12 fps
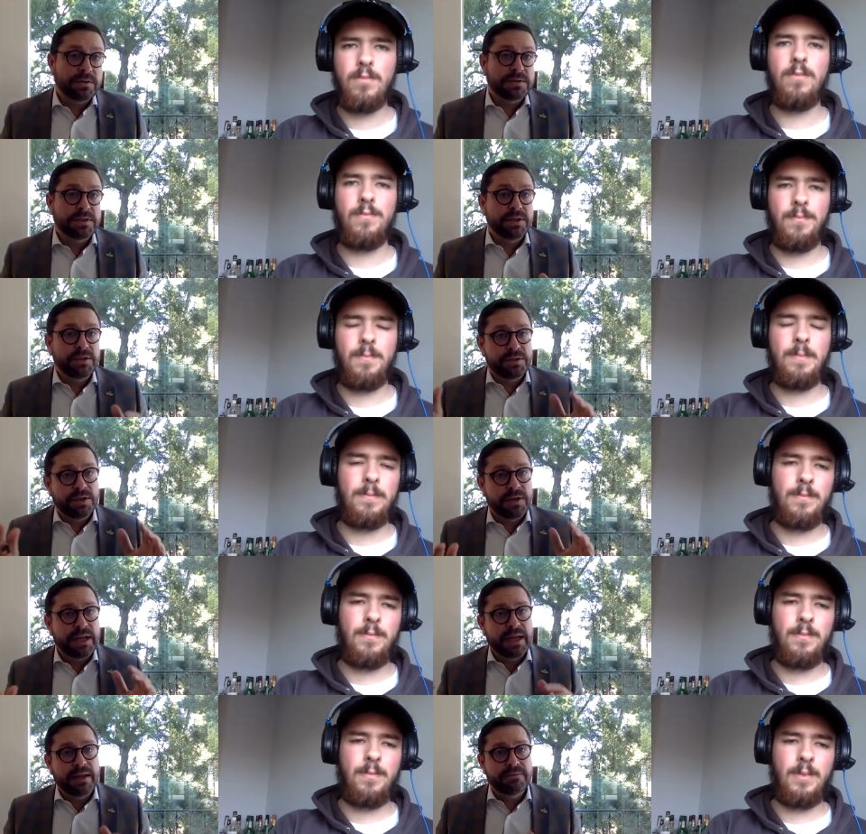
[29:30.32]
Speaker 1: so you don't
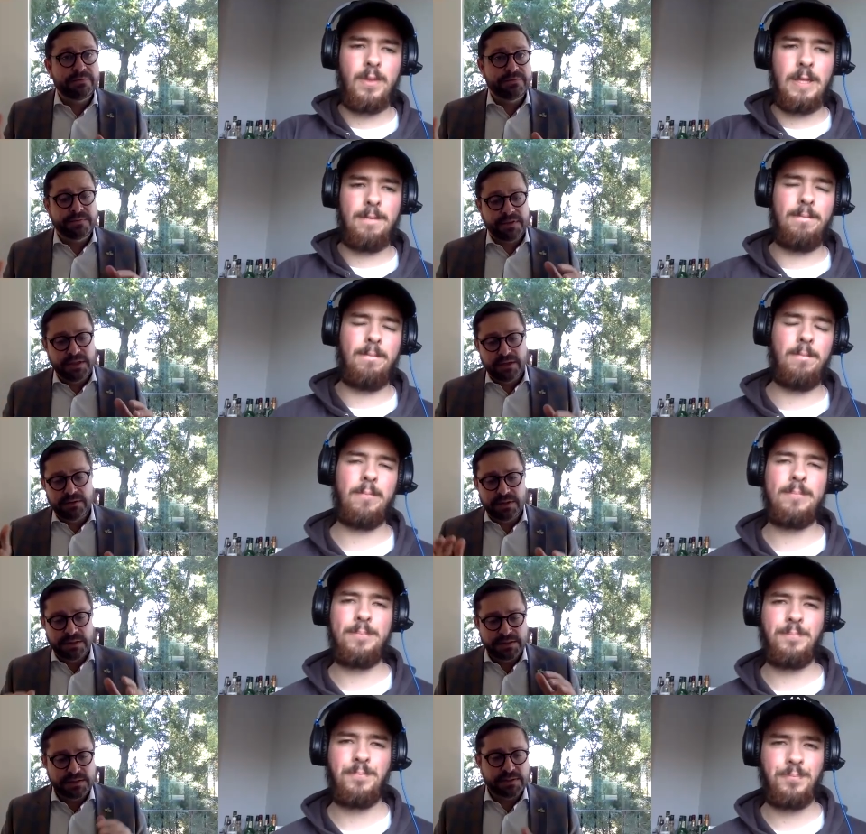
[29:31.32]
have you know
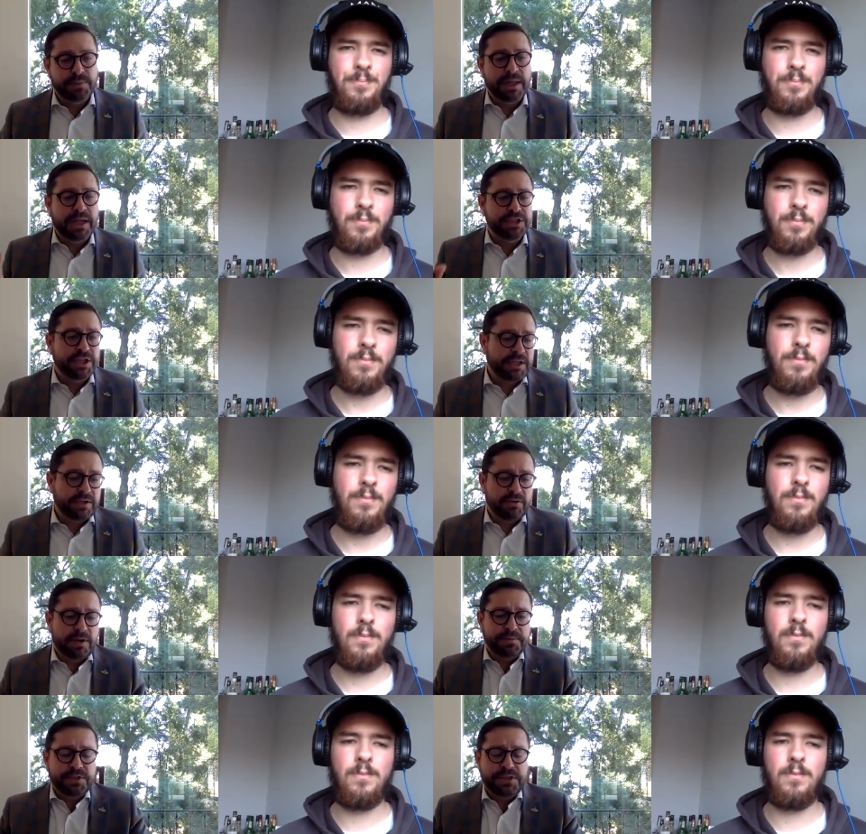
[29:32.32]
these supply chain
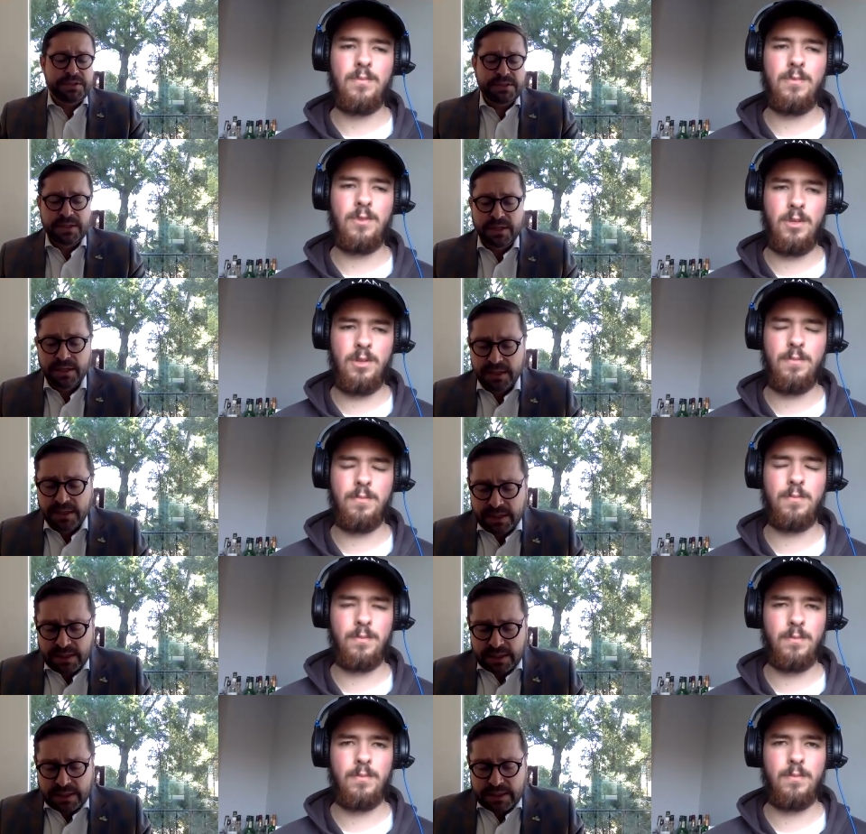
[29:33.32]
interruptions. Okay.
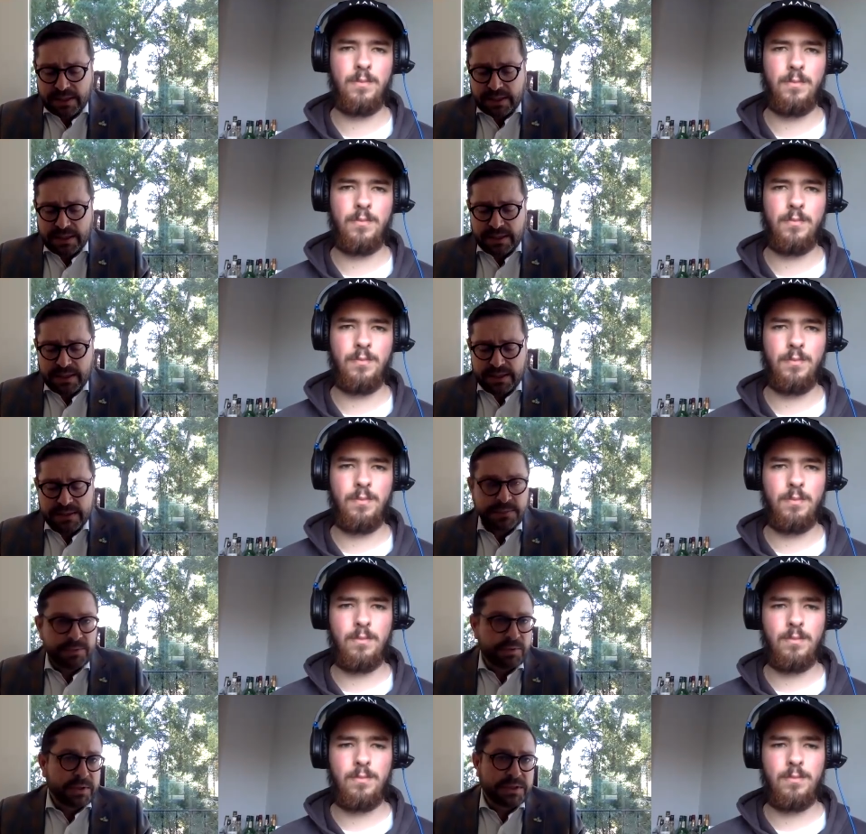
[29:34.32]
Uh,
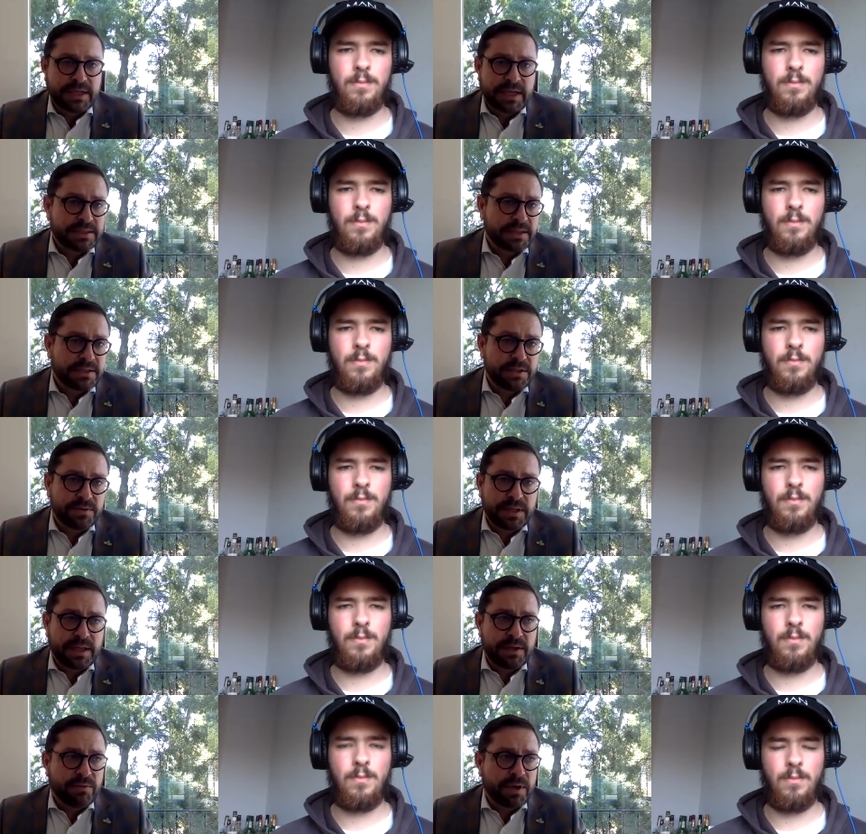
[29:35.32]
similar to what Tesla's doing,
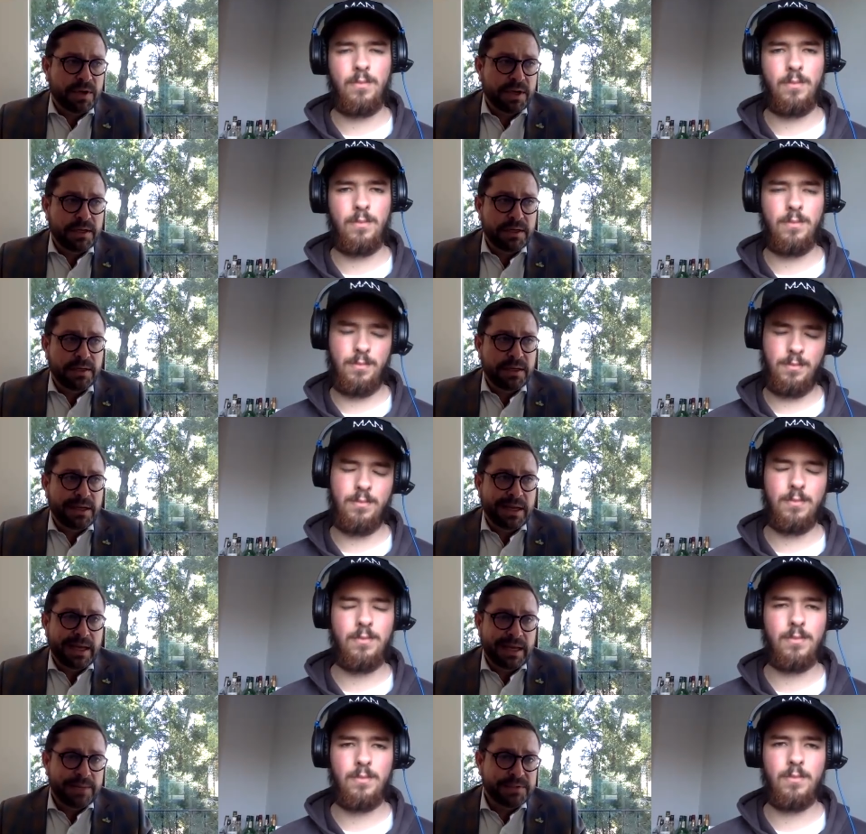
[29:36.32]
they run
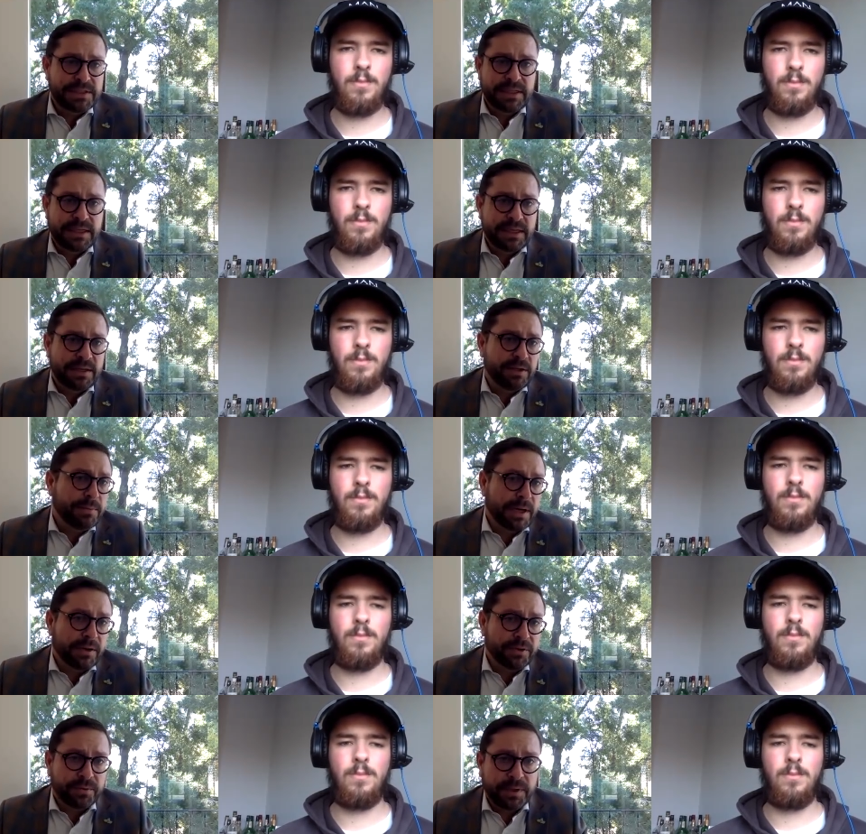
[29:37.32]
NMC on their
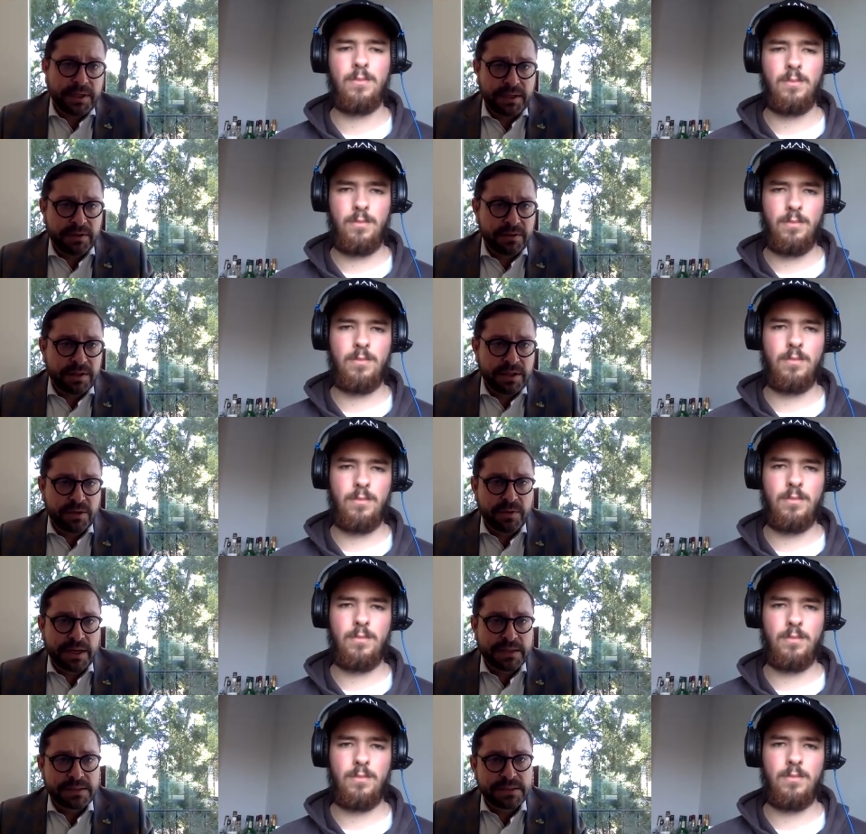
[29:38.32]
Model Three here in the
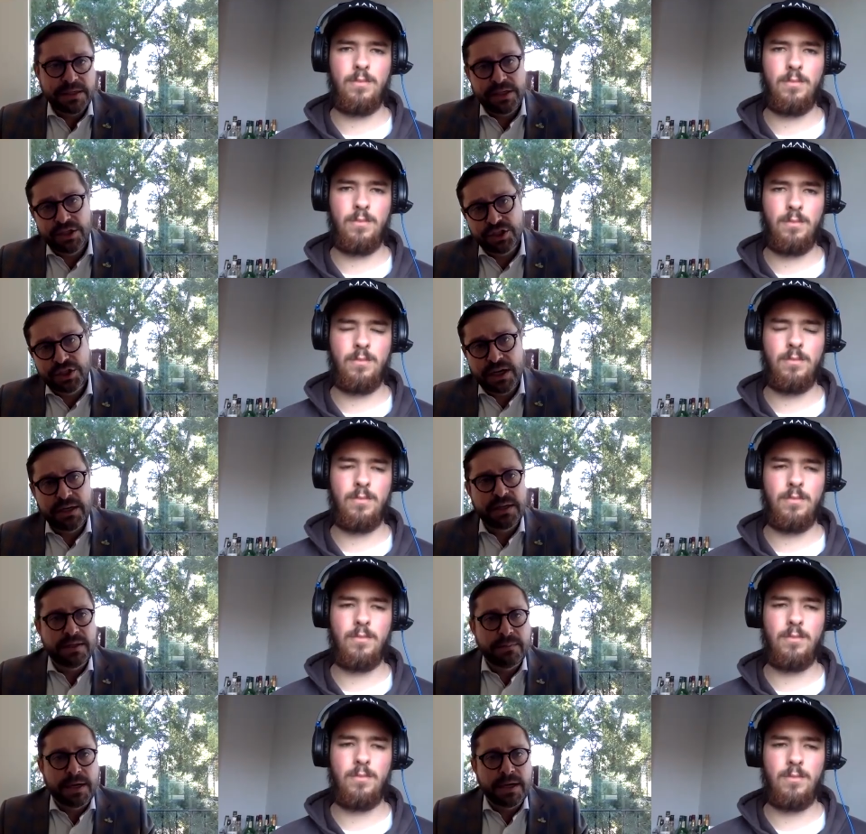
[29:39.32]
U.S. In China,
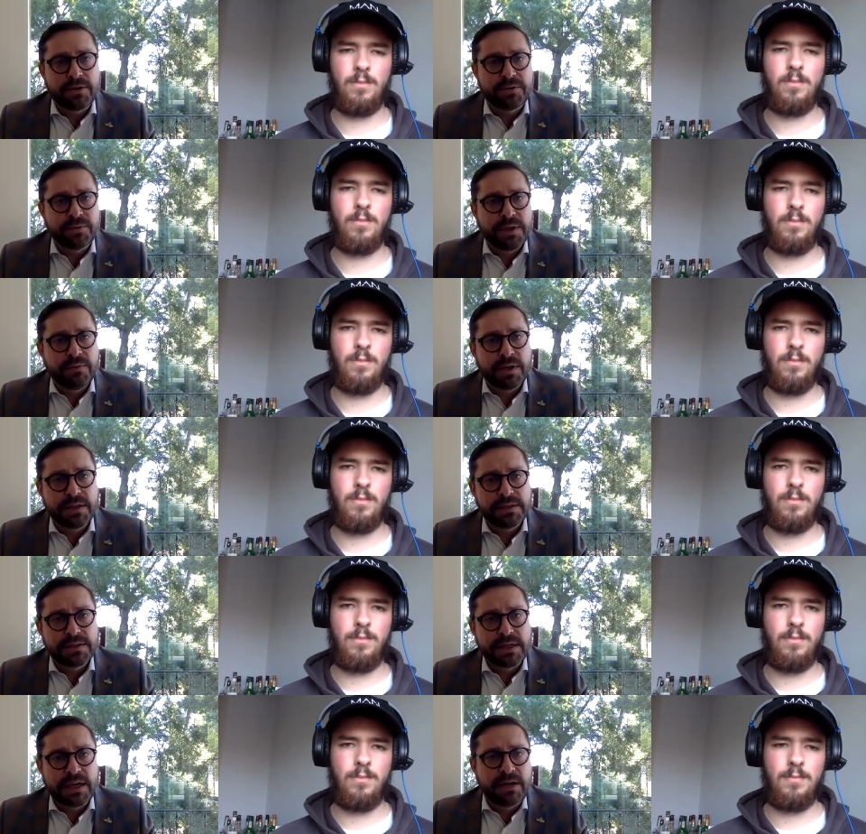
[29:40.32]
the Model Three
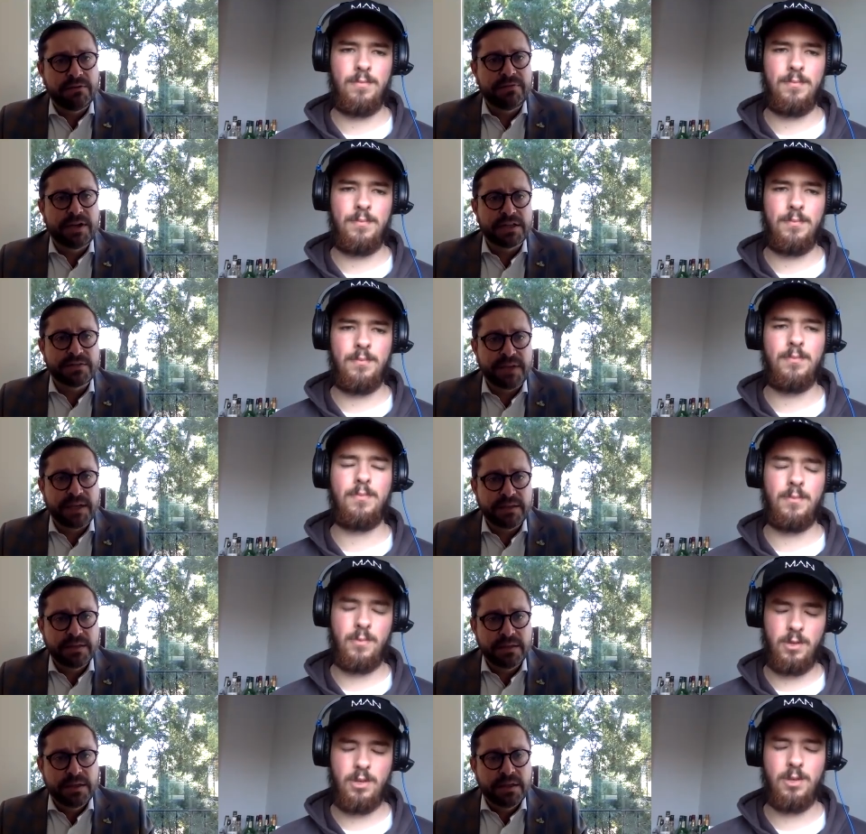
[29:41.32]
runs iron phosphate.
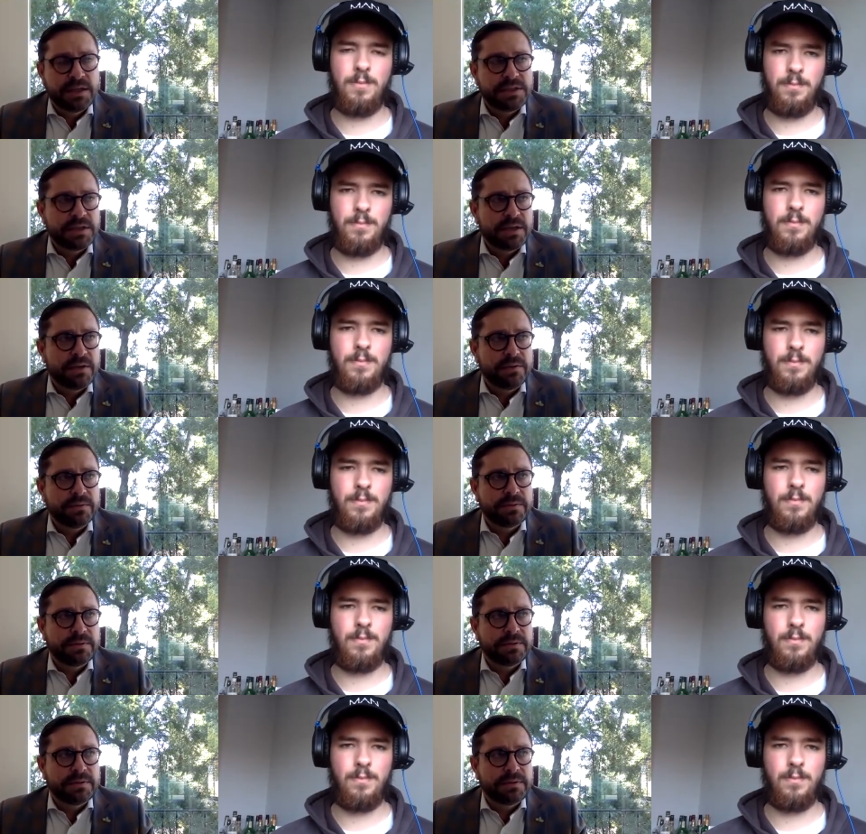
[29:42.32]
Okay. So